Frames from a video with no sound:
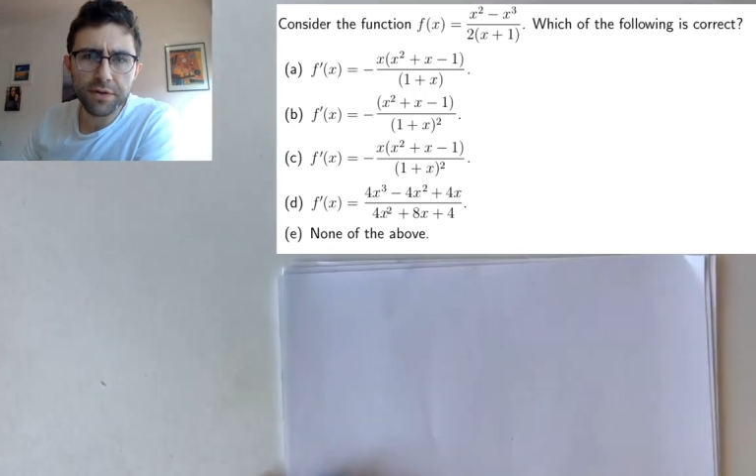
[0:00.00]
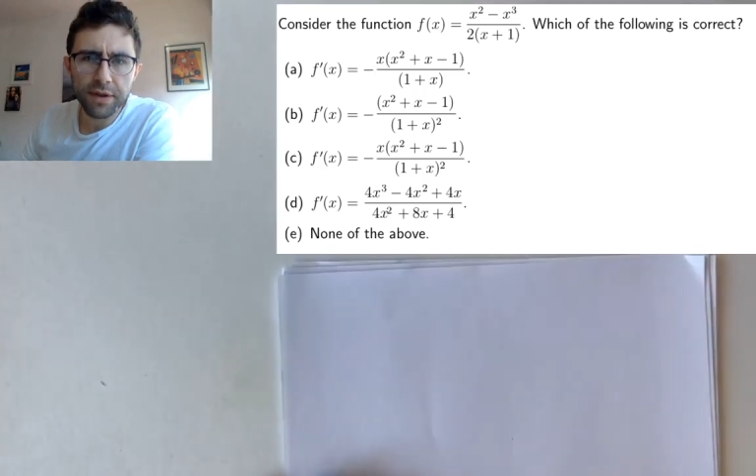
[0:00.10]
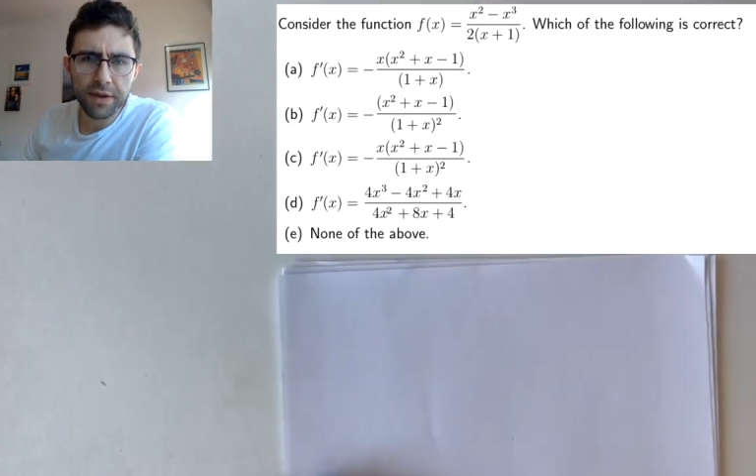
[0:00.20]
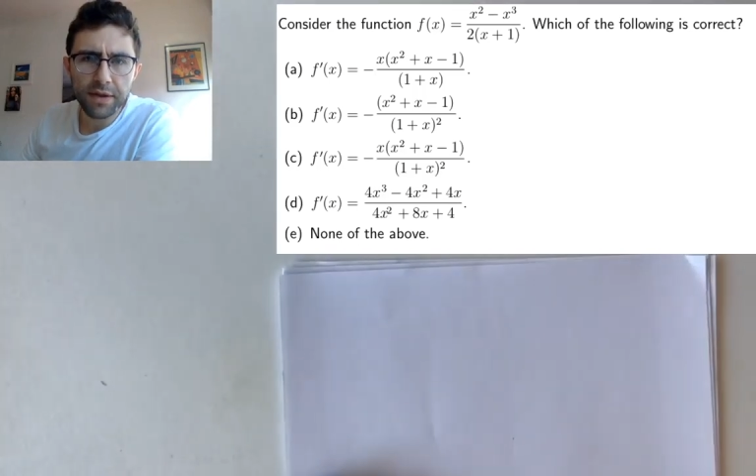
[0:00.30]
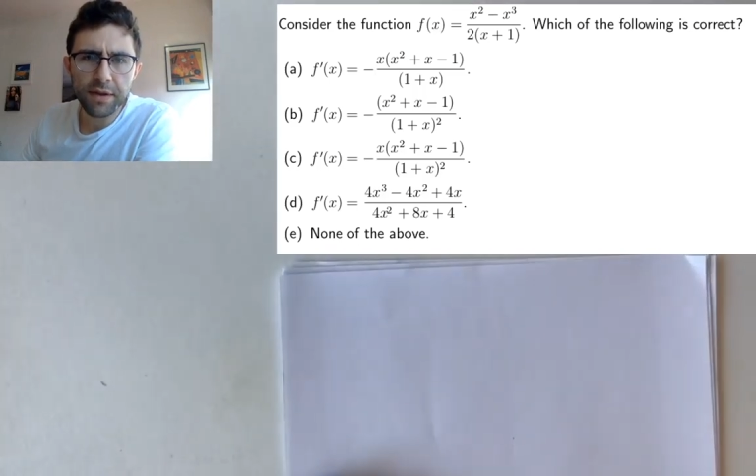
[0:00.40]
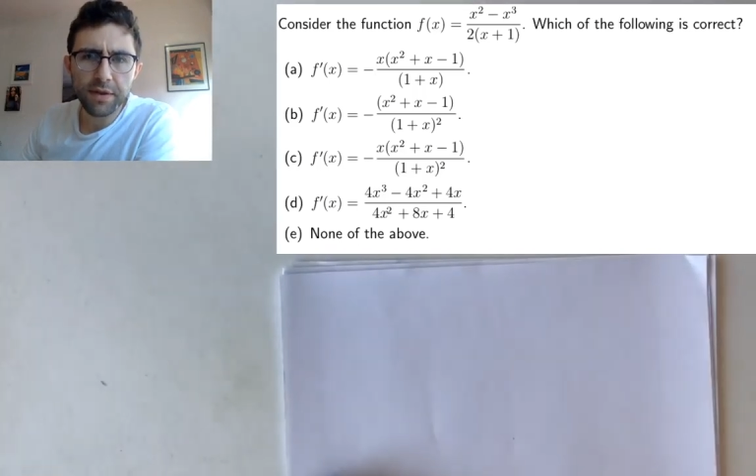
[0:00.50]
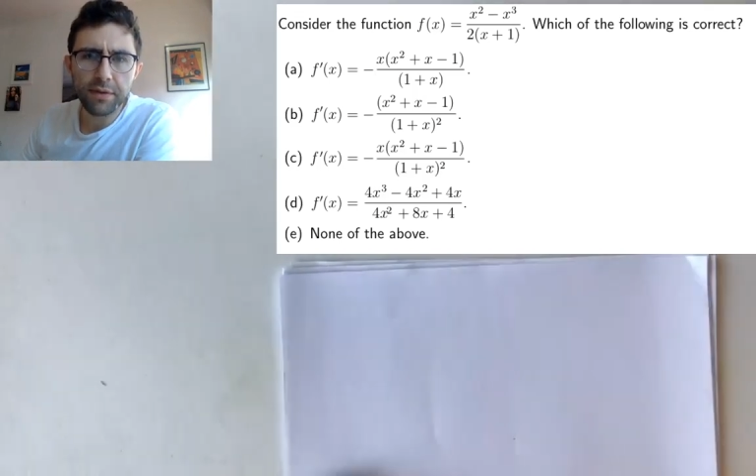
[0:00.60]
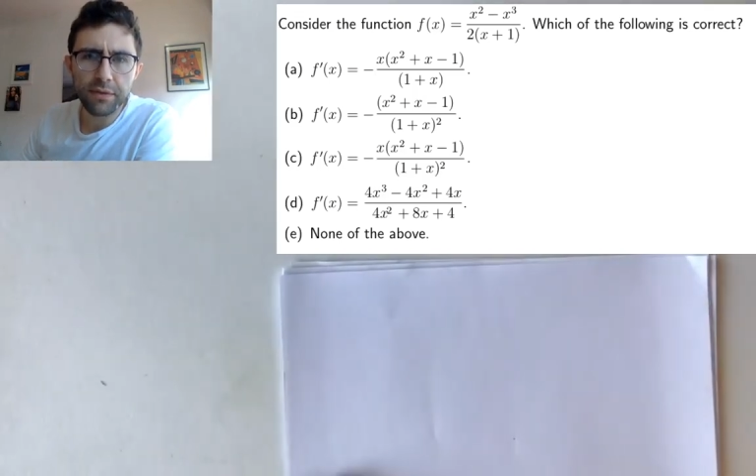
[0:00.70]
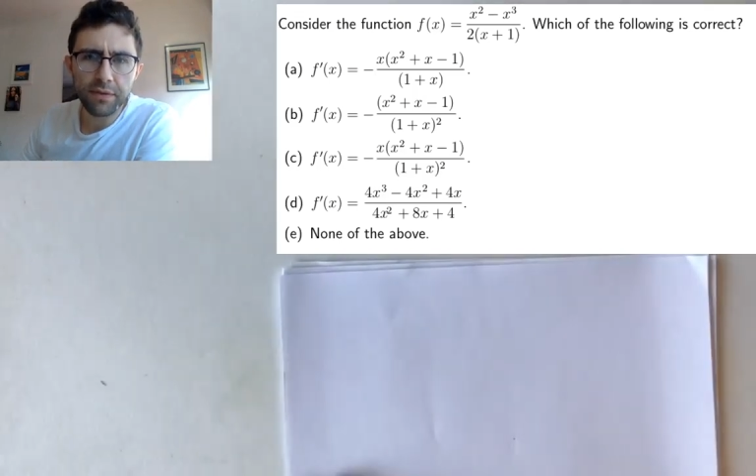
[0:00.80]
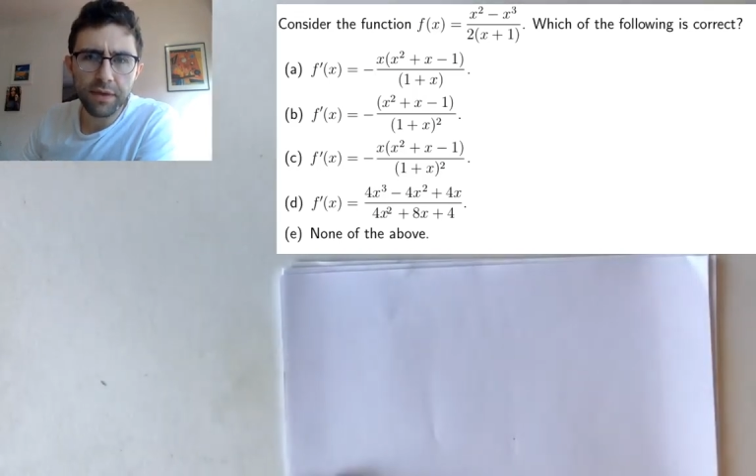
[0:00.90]
that
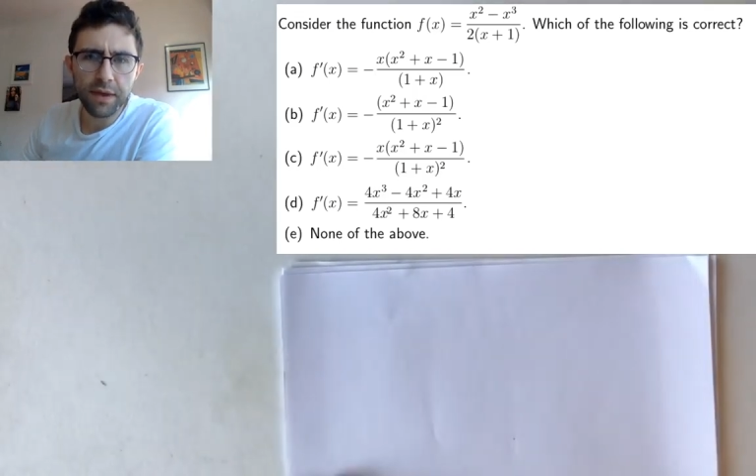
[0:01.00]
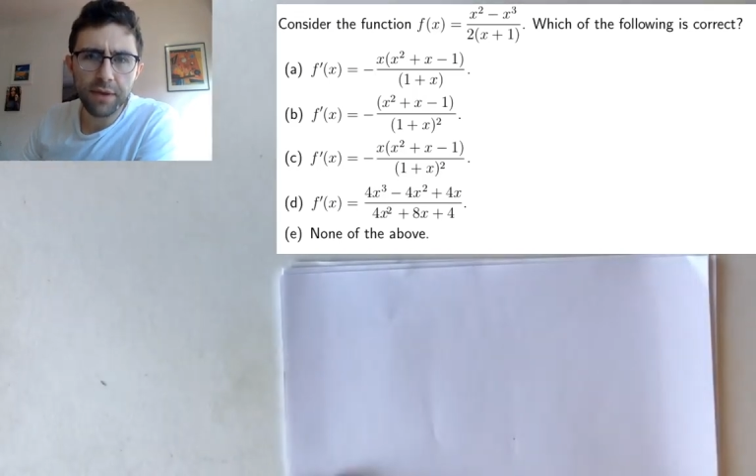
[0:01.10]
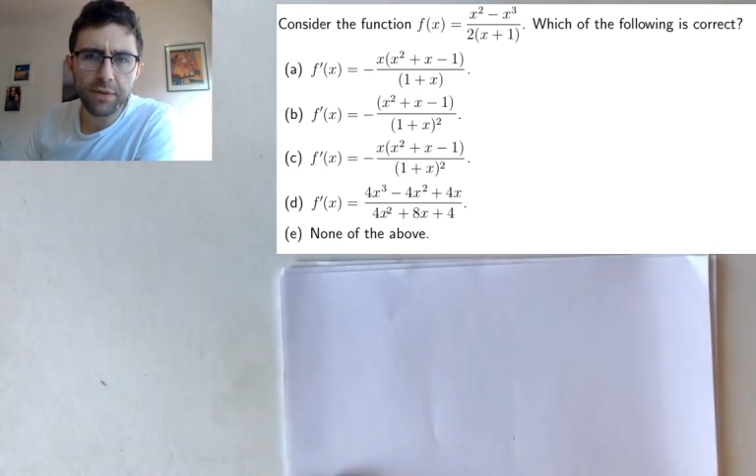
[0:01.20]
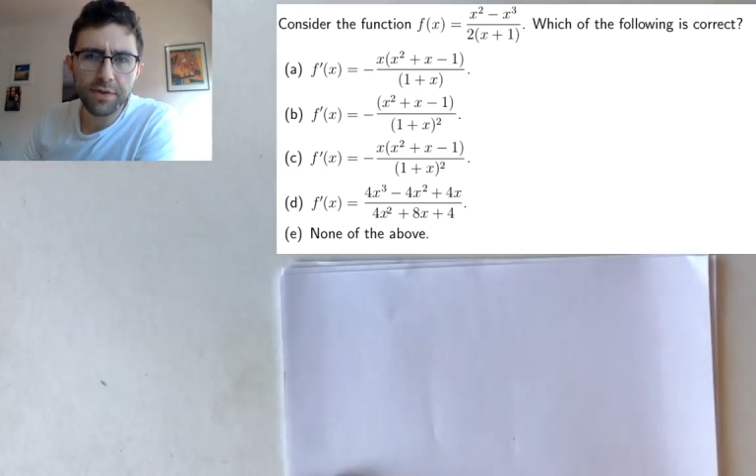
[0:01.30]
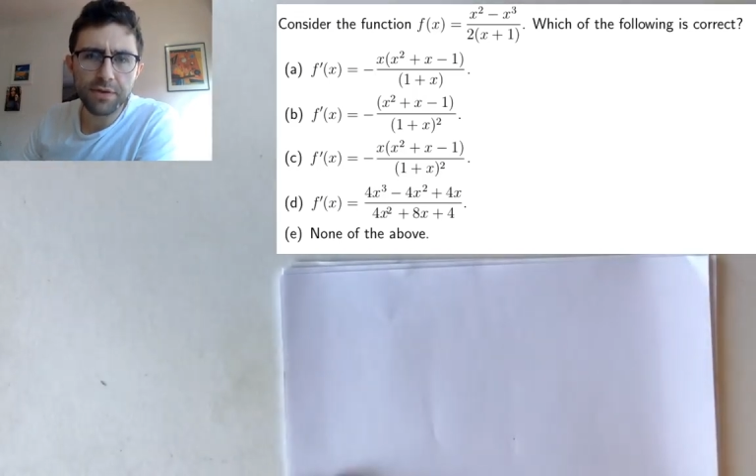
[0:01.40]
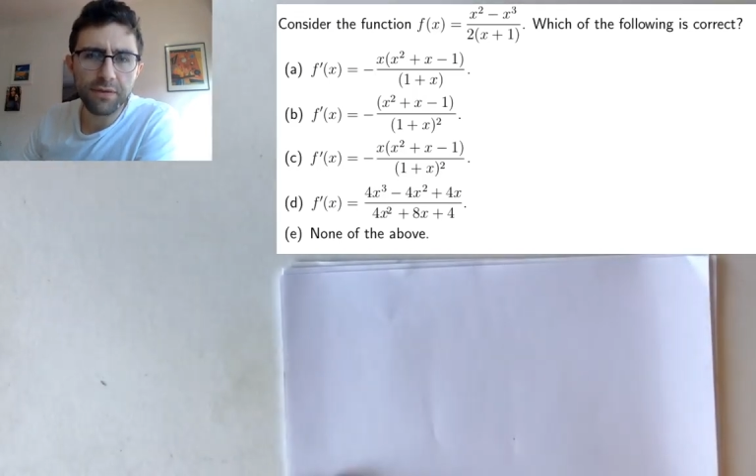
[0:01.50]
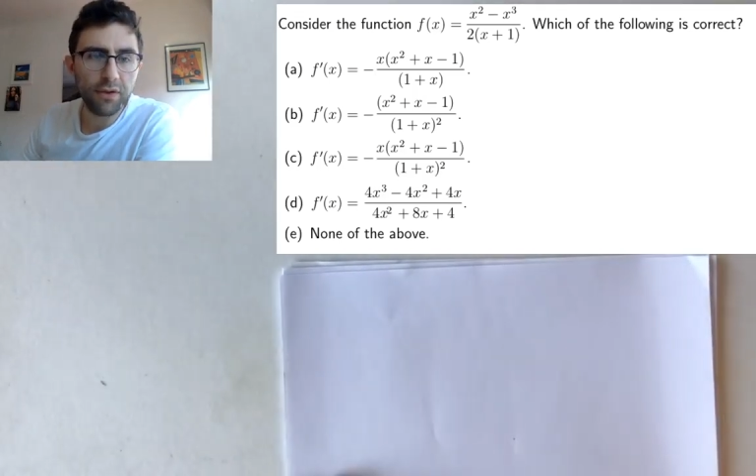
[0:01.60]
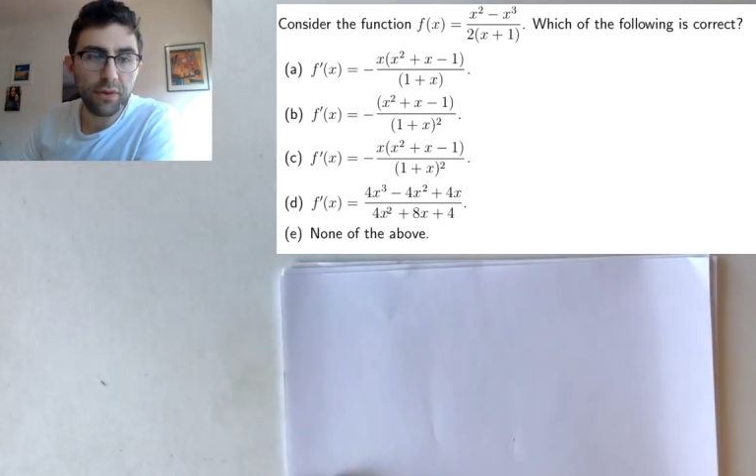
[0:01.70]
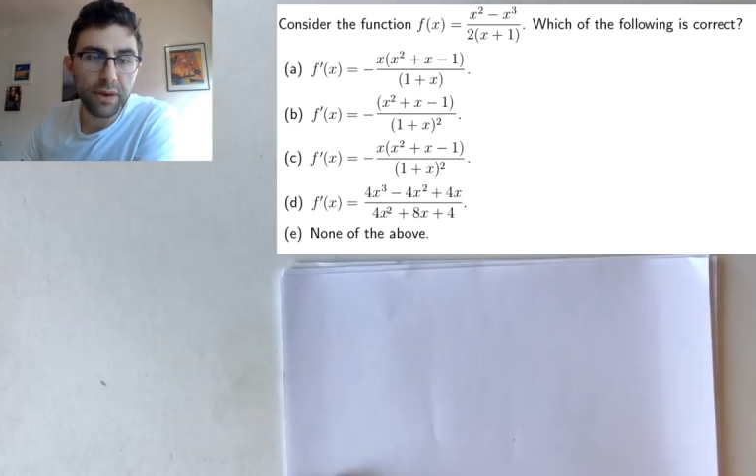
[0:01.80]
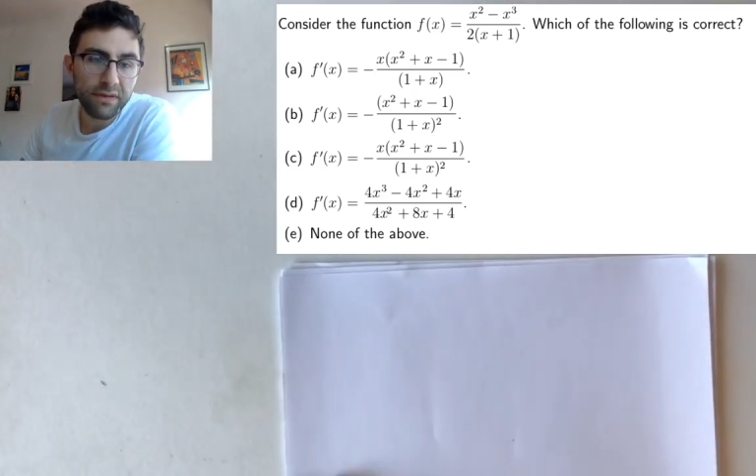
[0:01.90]
equals that, which of the
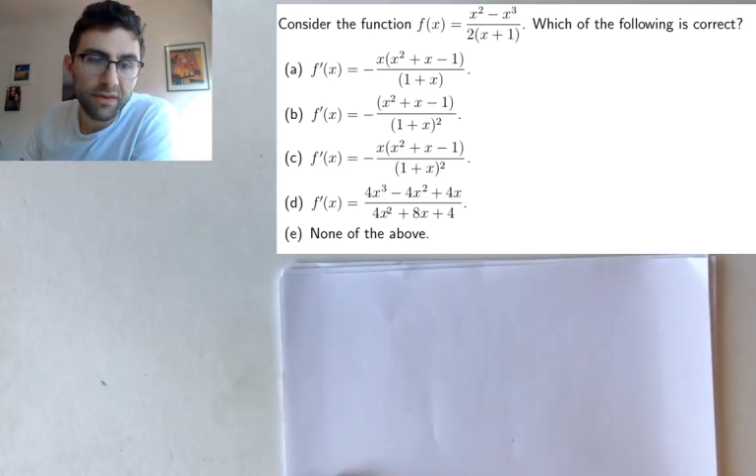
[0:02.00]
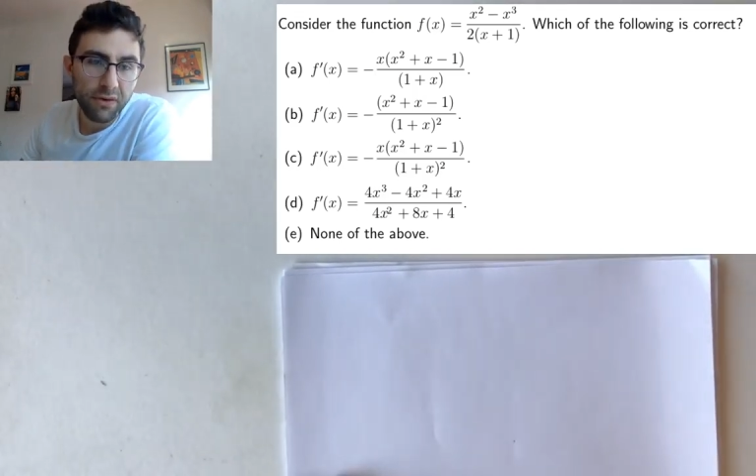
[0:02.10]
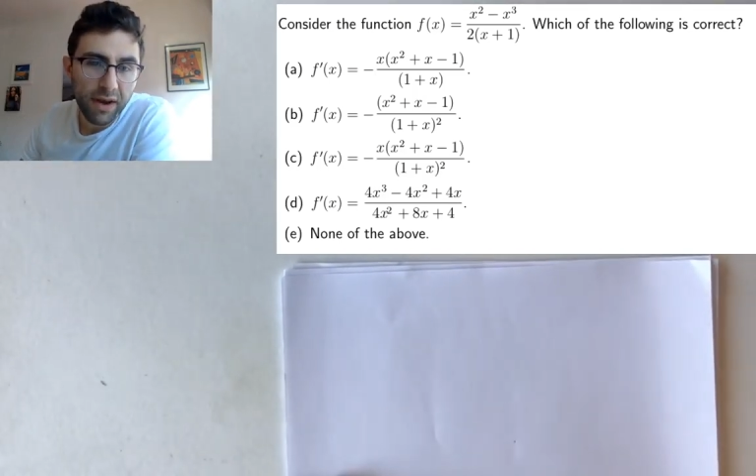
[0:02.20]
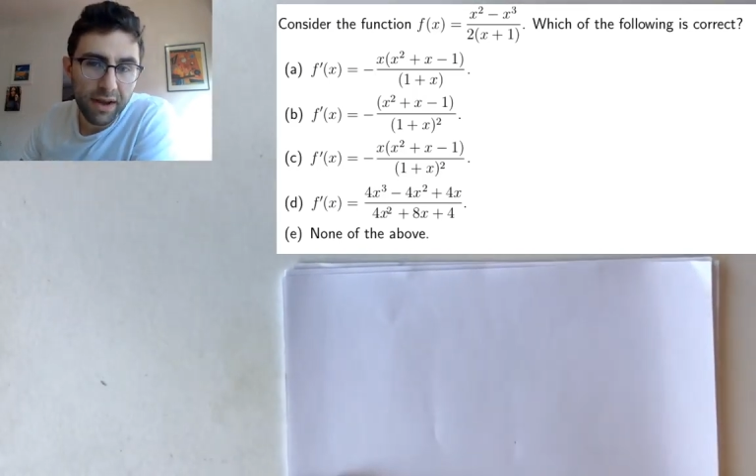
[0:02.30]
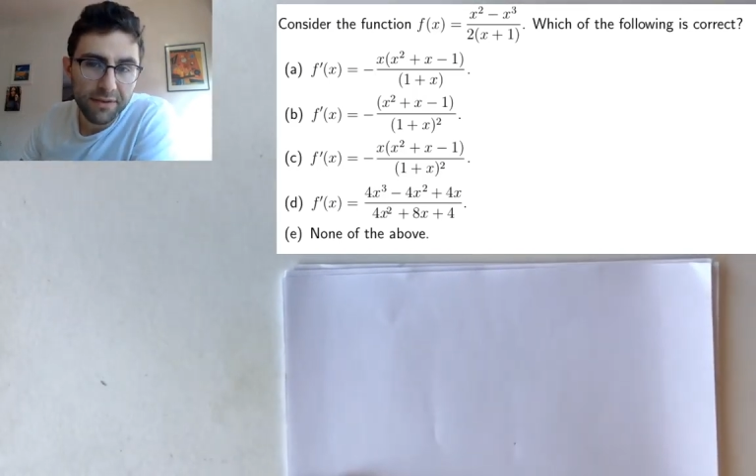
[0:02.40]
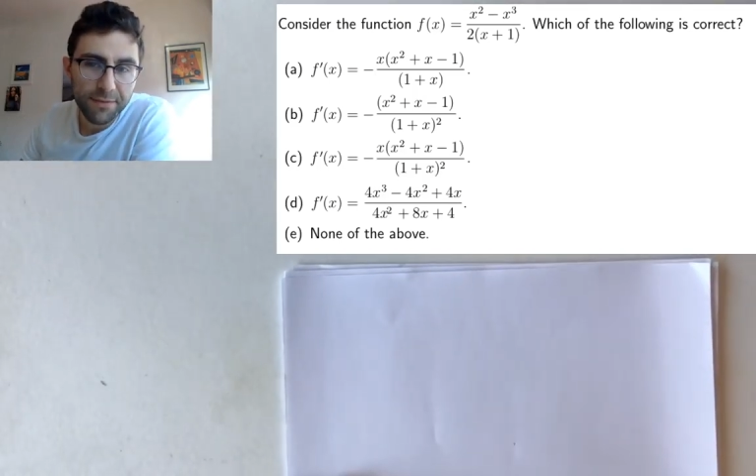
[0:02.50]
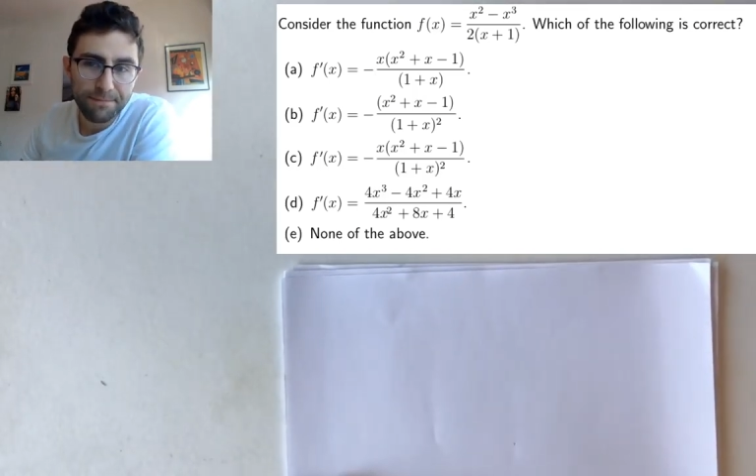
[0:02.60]
following is correct.